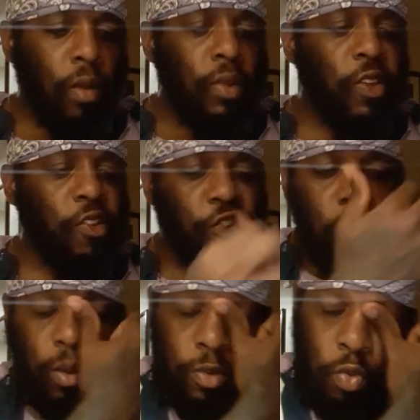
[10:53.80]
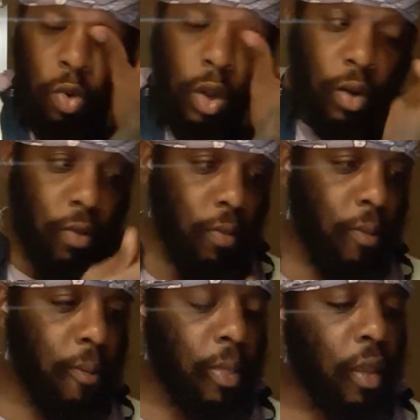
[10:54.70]
This is James 1
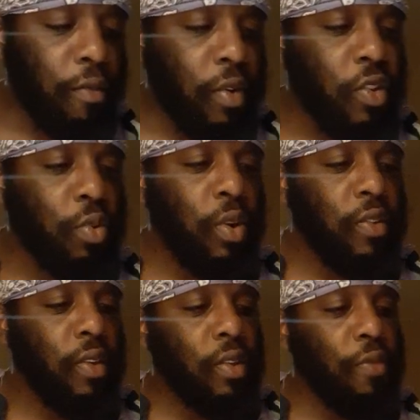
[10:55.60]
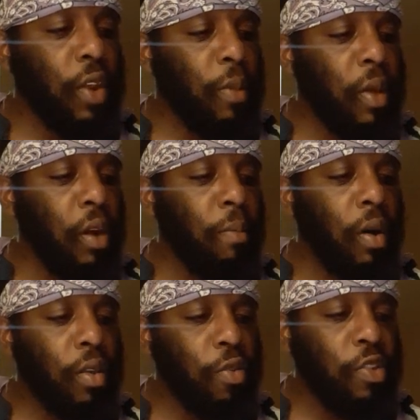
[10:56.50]
and verse 26. If any man
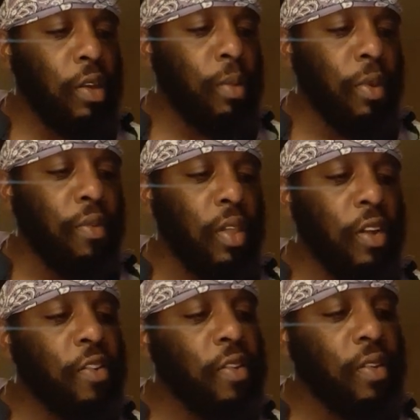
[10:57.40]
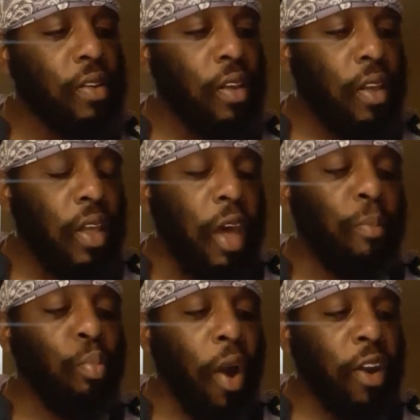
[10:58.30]
among you seem to be religious
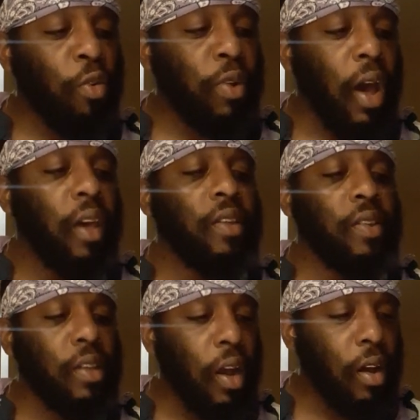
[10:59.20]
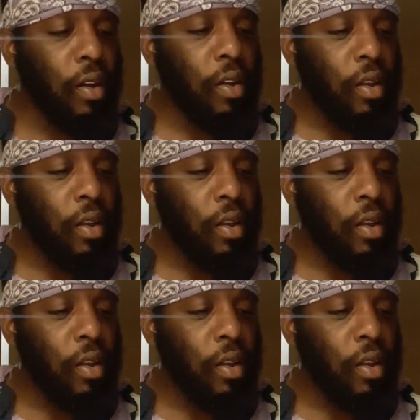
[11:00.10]
and bridle not his tongue,